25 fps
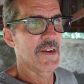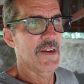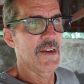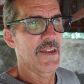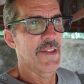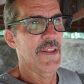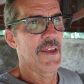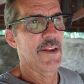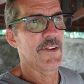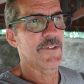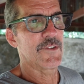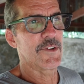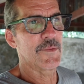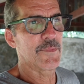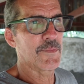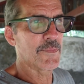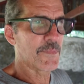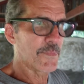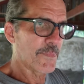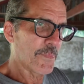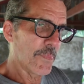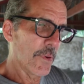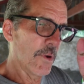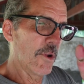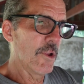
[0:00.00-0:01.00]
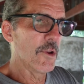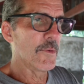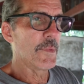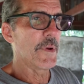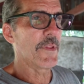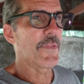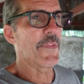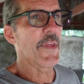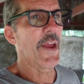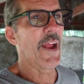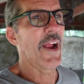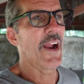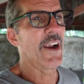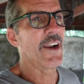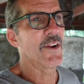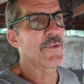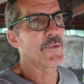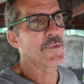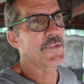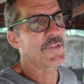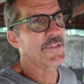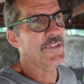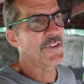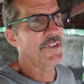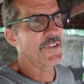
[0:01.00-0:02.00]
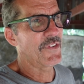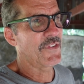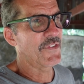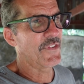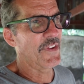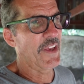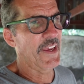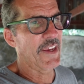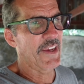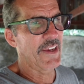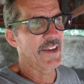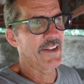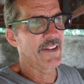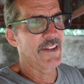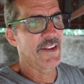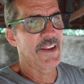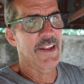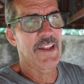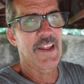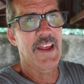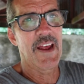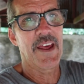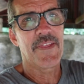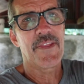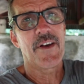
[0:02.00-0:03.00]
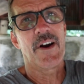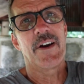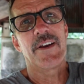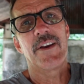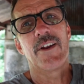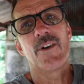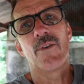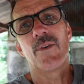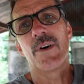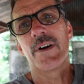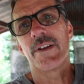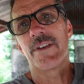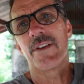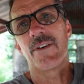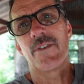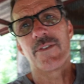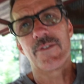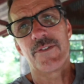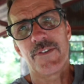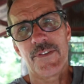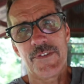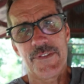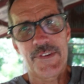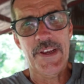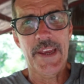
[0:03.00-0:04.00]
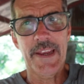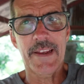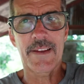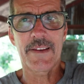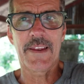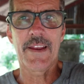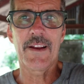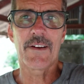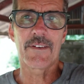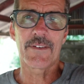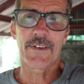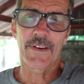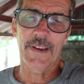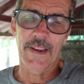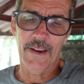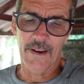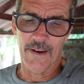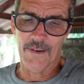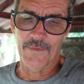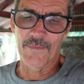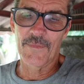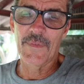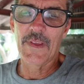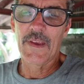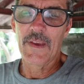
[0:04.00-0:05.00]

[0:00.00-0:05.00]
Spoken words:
And then she pulled a bit there, and it was still singing, and I thought, you know what, no, just take, here.